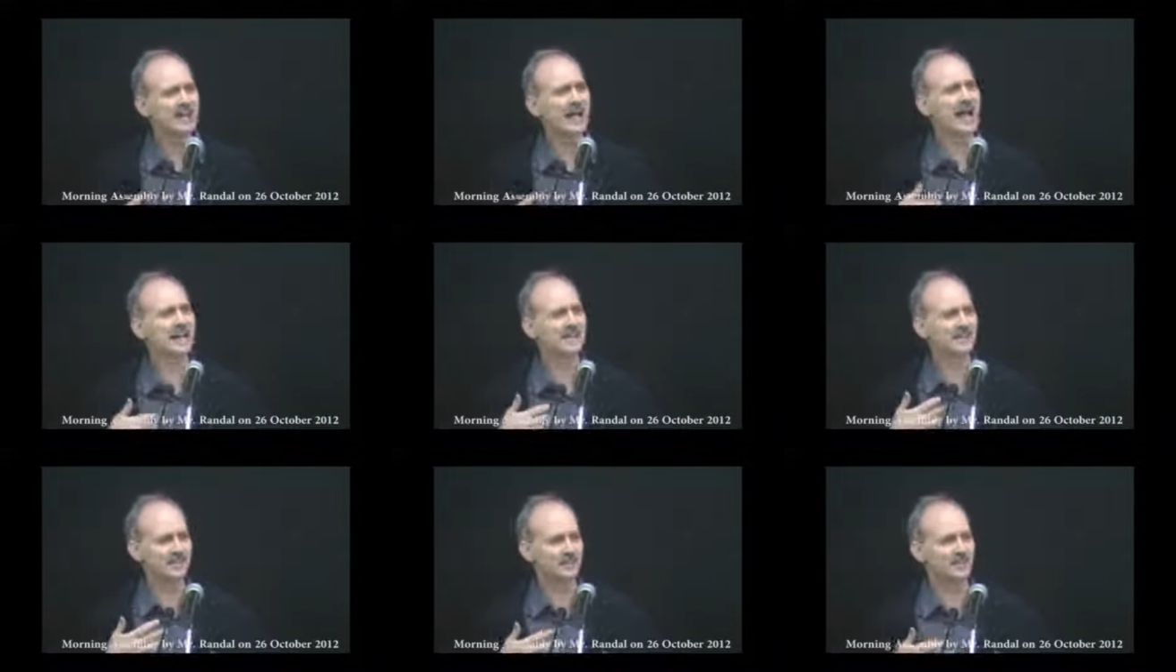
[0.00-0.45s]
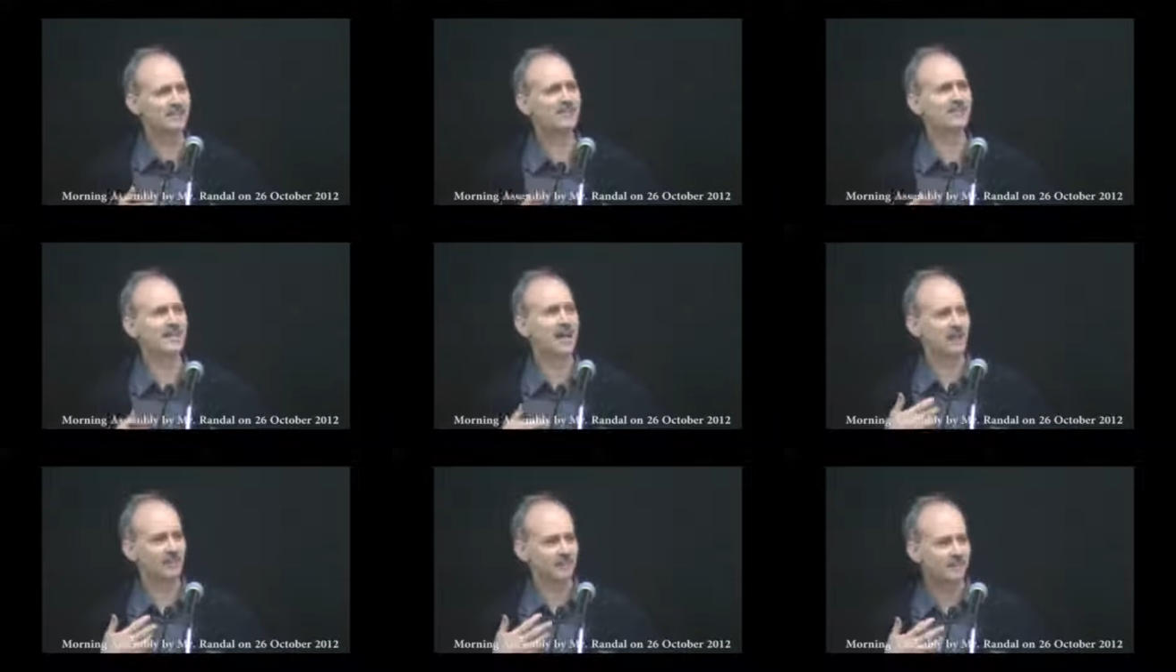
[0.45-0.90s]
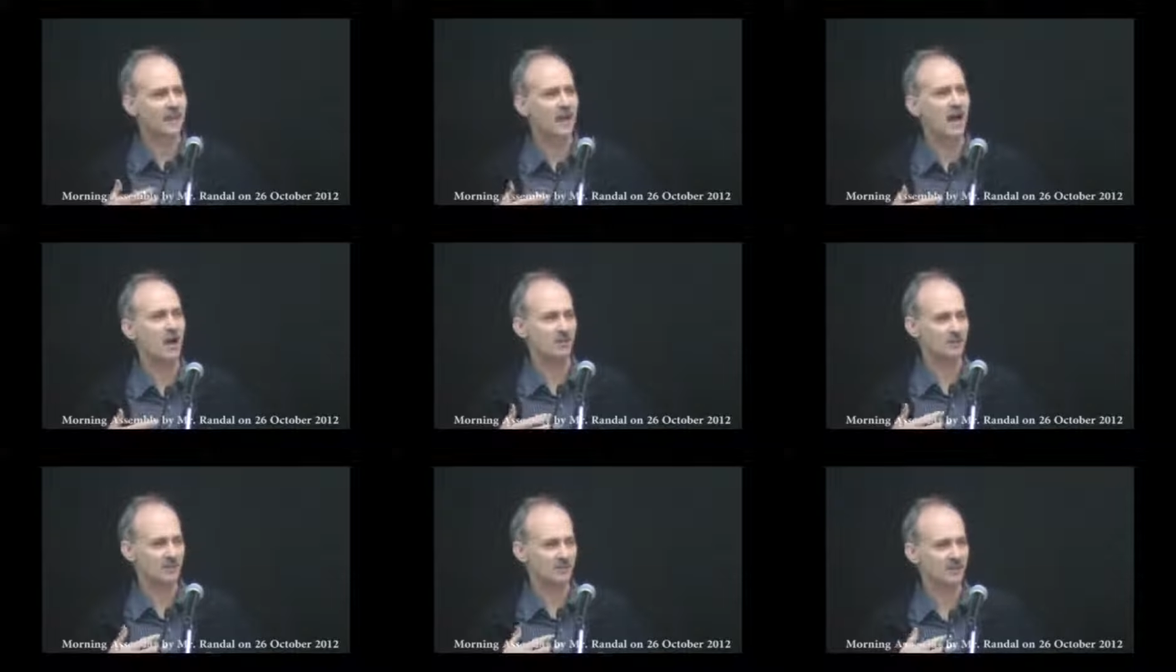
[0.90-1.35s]
he had some
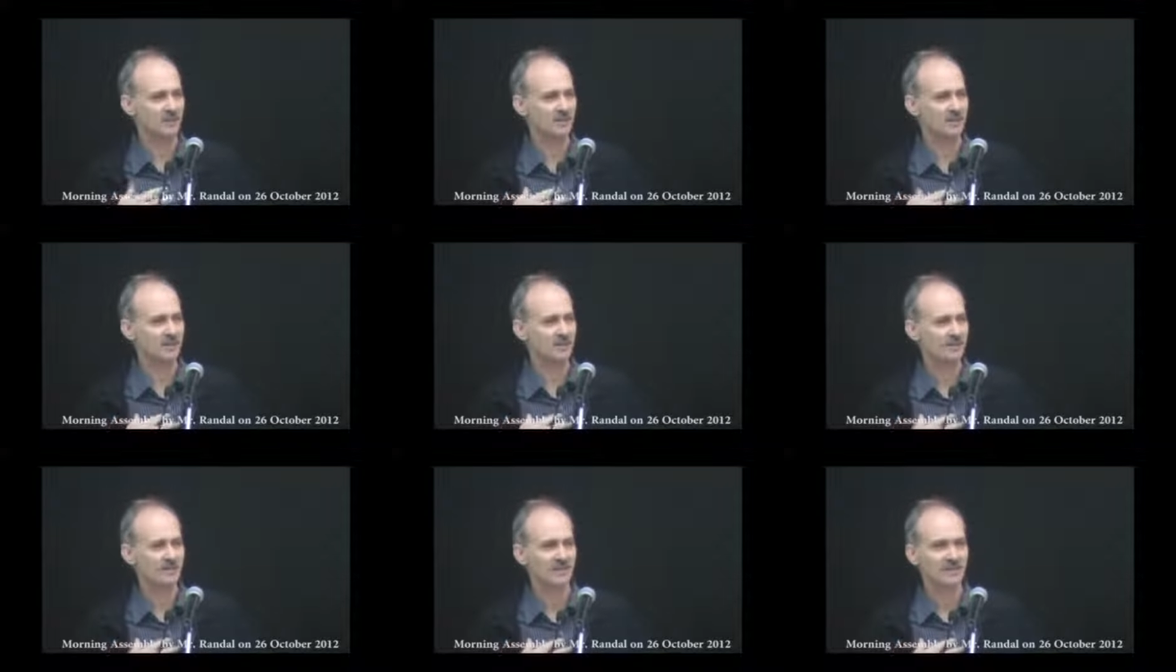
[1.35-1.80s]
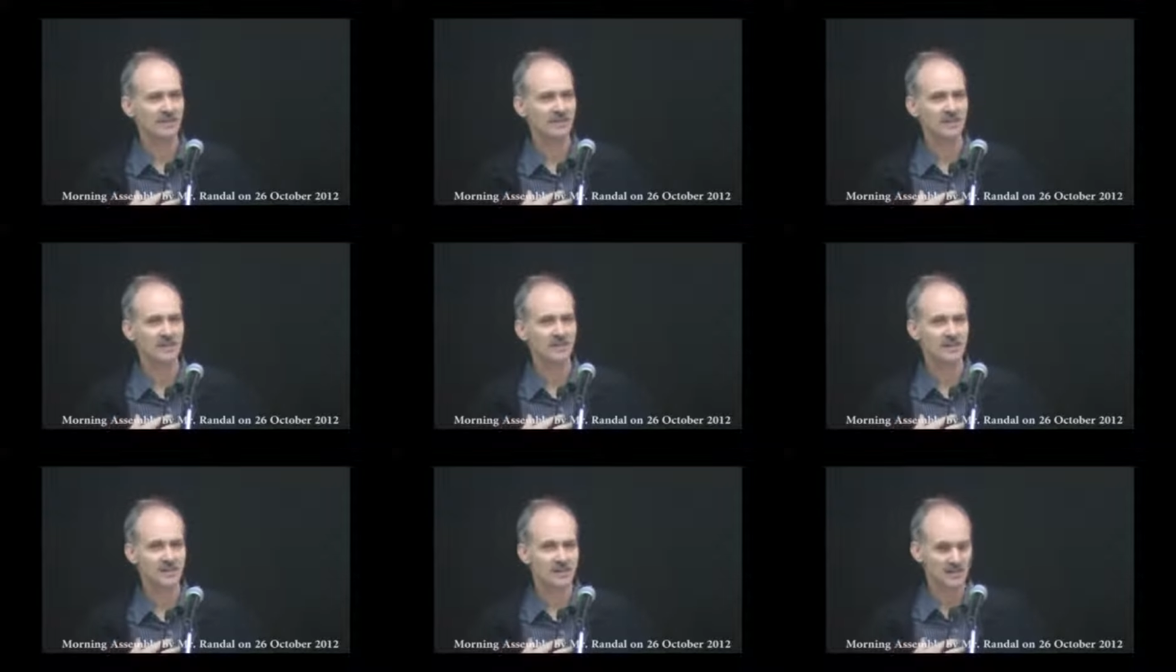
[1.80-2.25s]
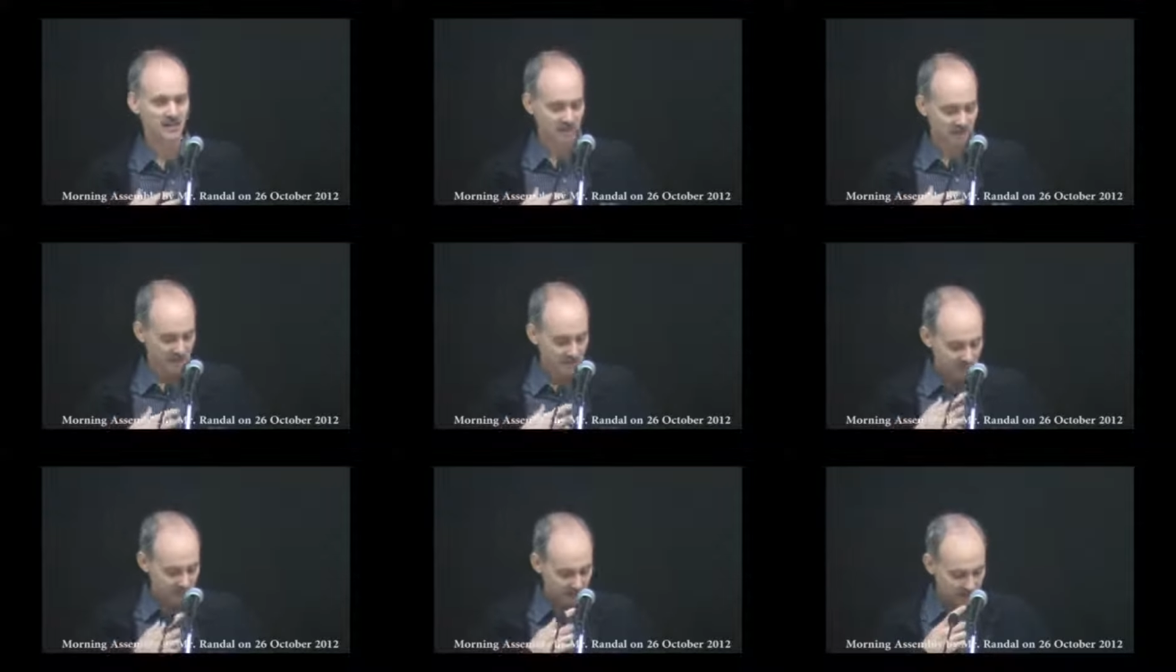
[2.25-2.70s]
self-doubt.
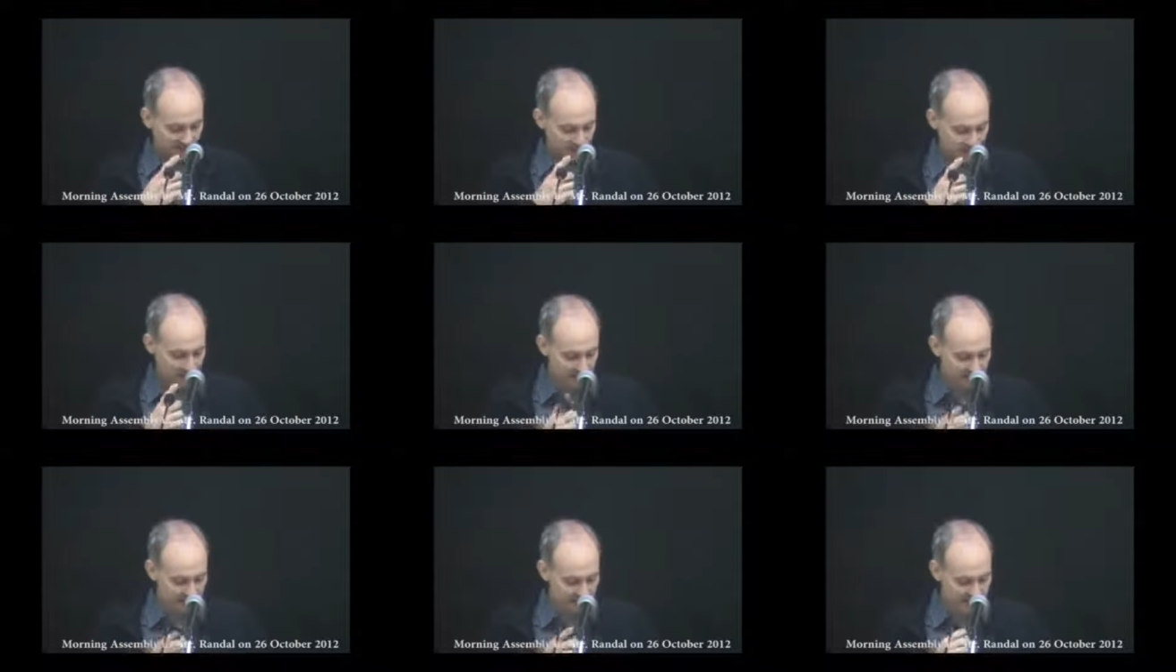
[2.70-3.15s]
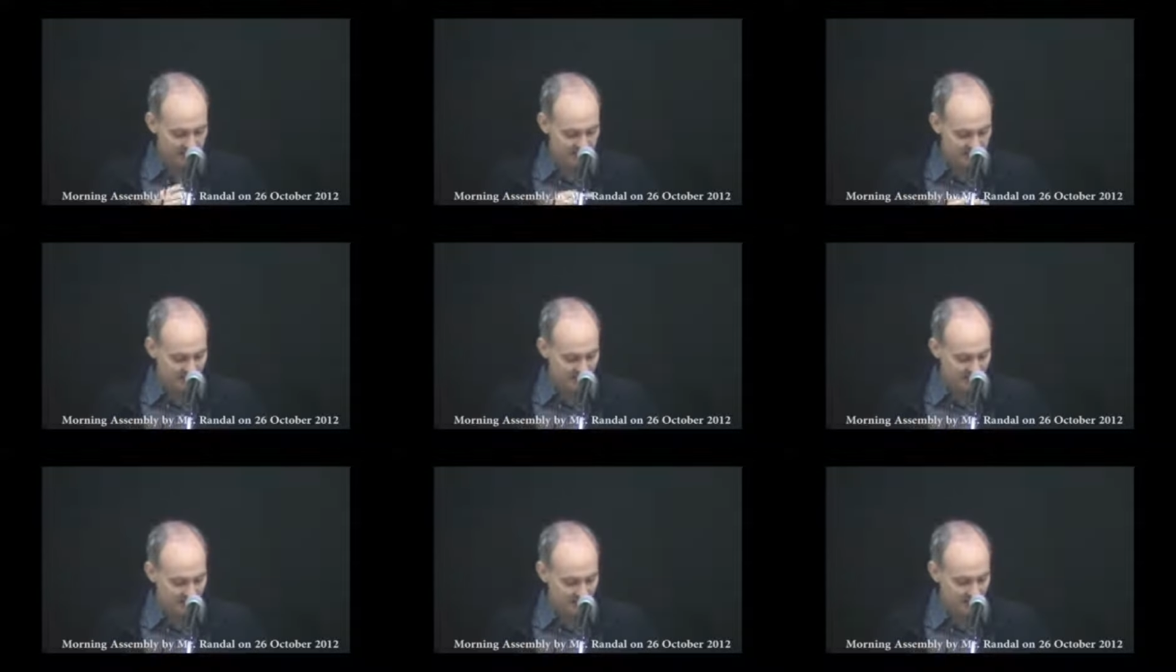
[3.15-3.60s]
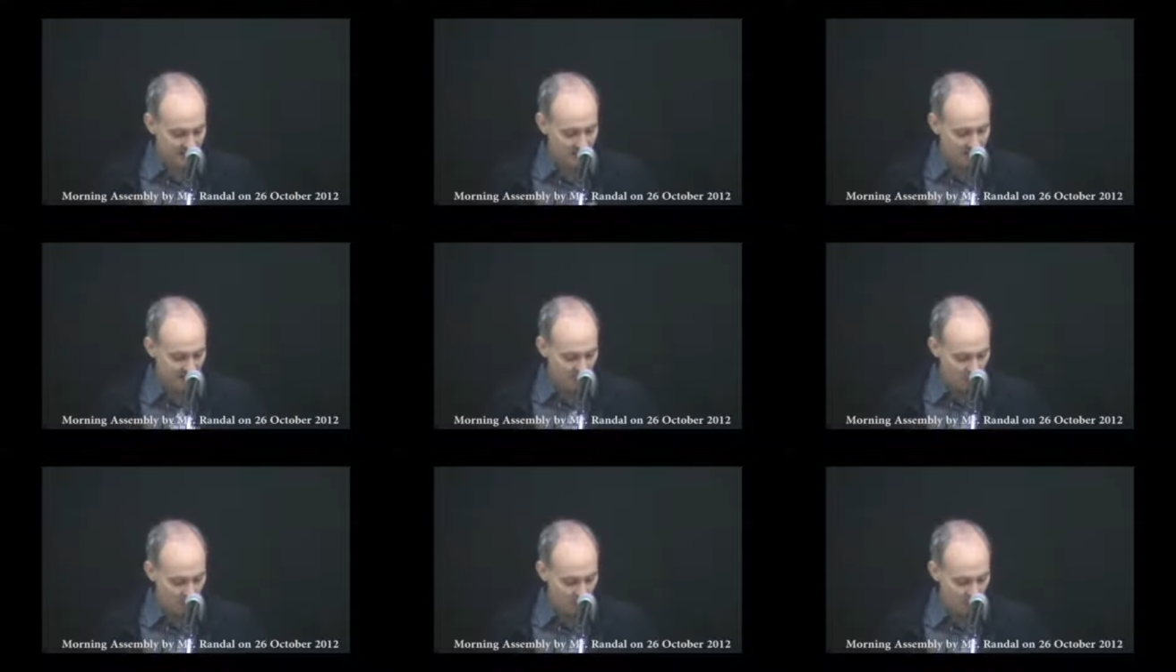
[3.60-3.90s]
But it says,